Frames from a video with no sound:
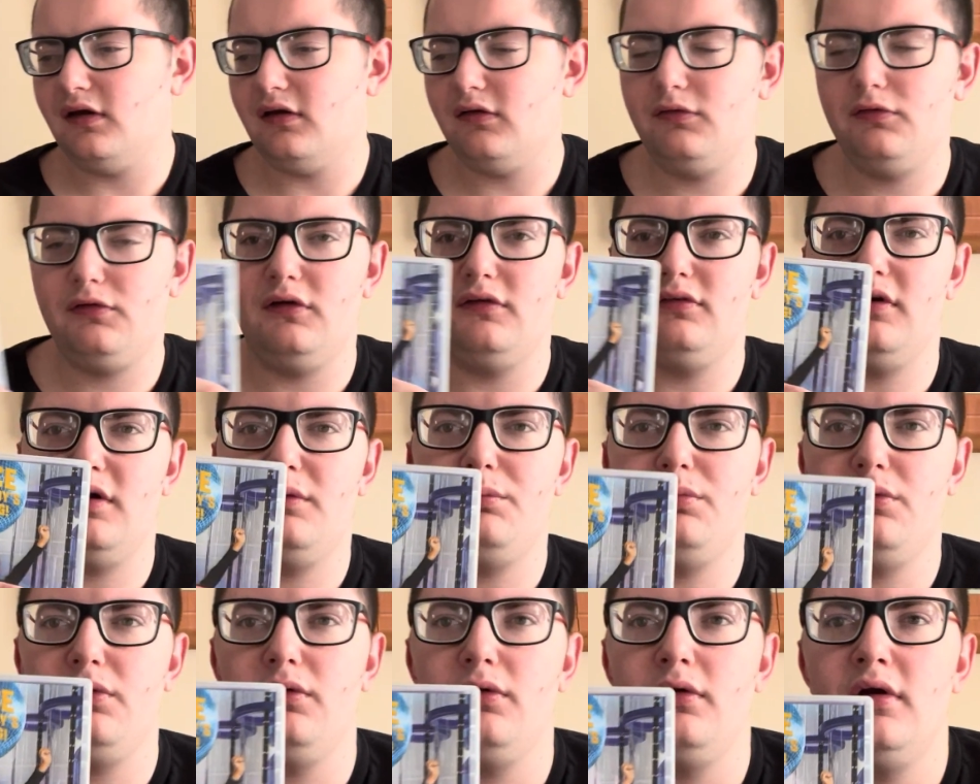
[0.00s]
for
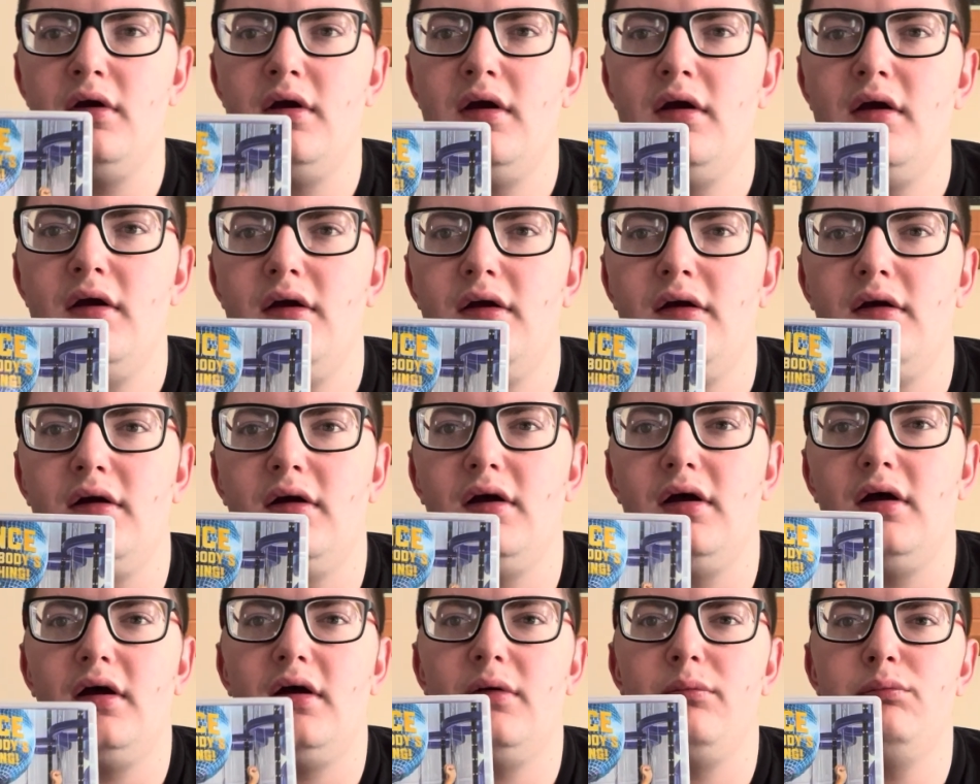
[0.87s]
example,
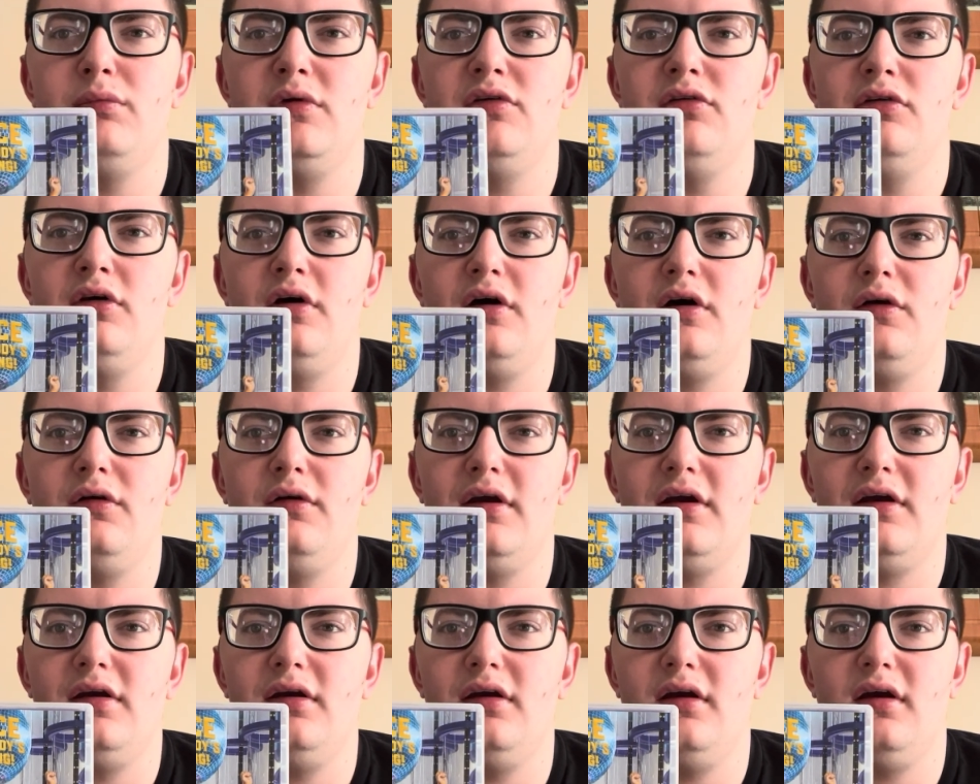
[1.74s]
Mizzo,
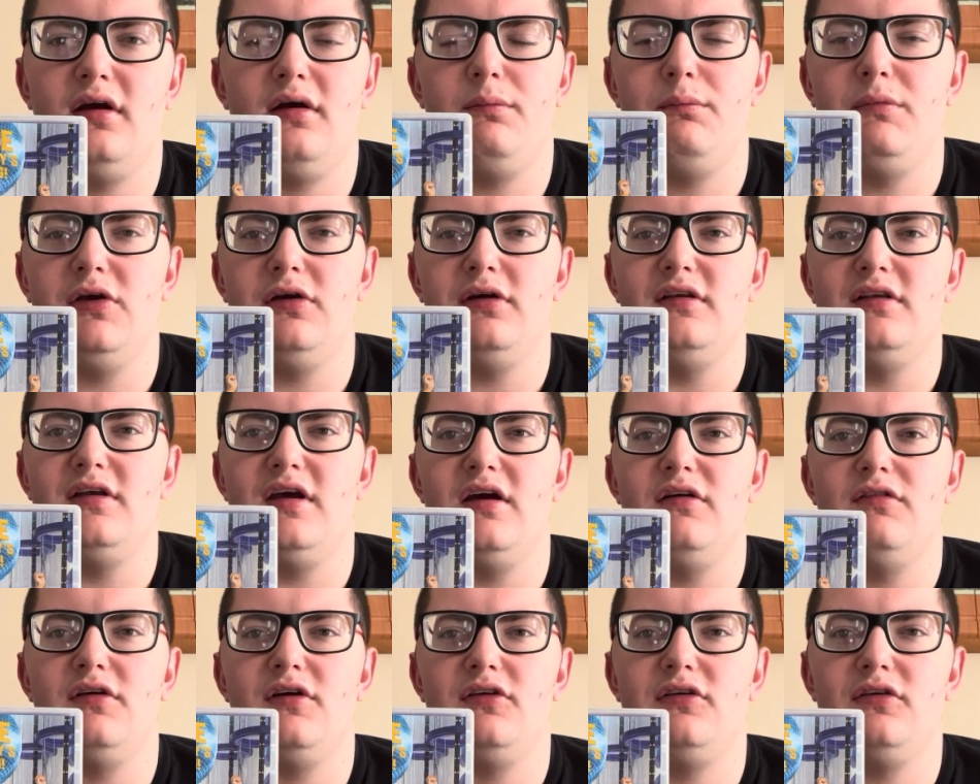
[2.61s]
aka Millie
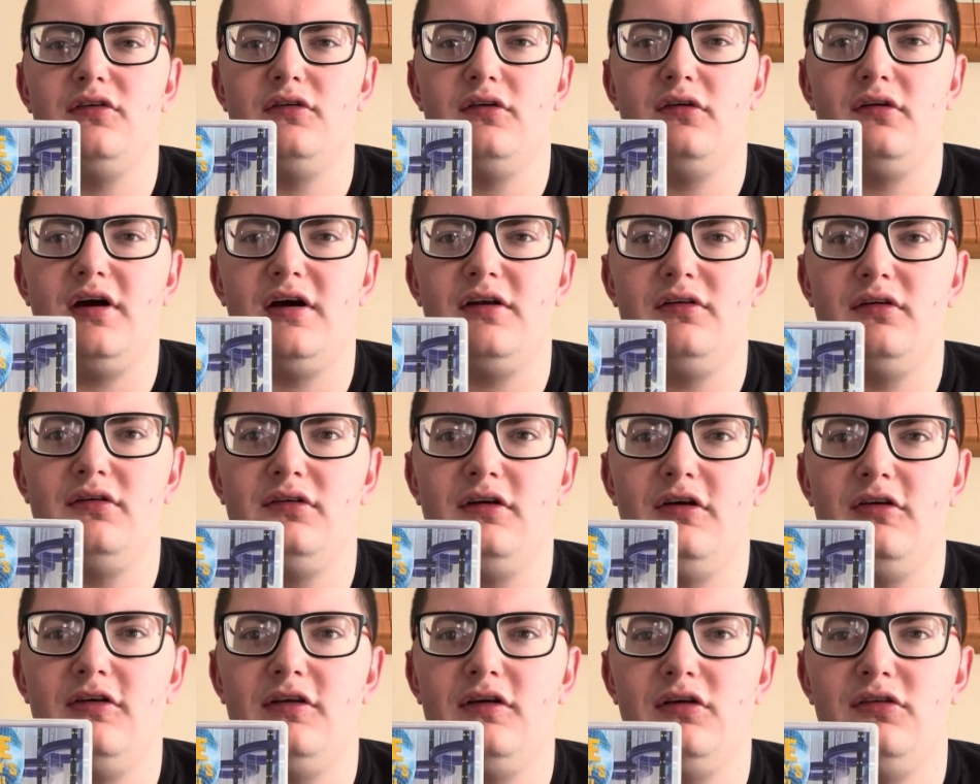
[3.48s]
Davis, is her actor's
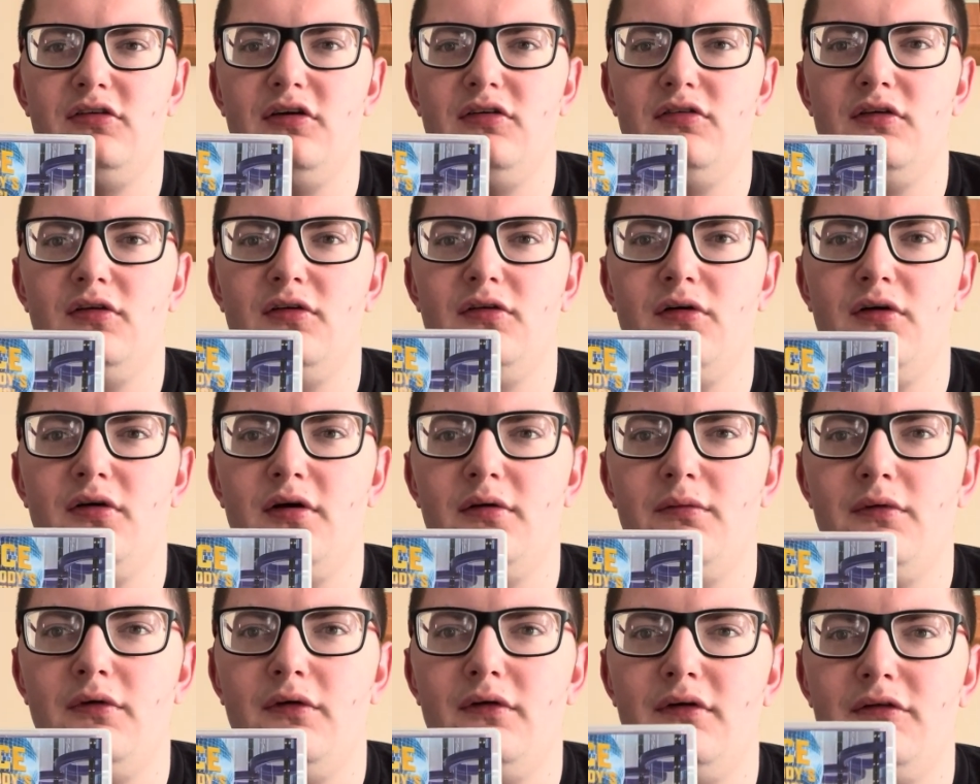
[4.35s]
name. I think she's
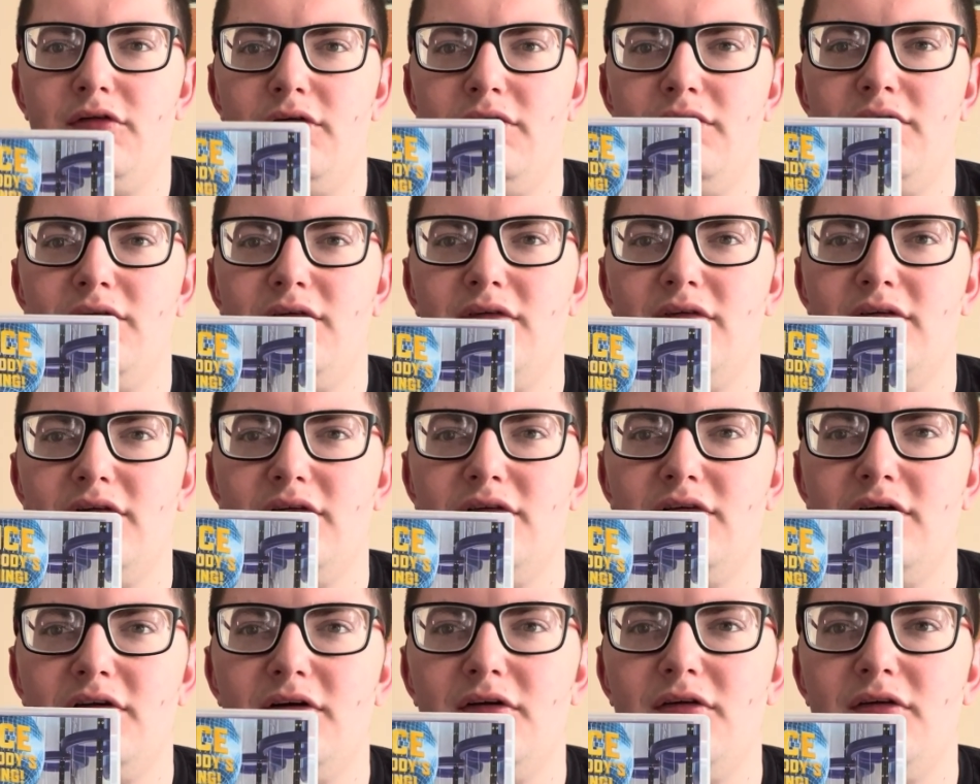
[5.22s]
adorable. Just like that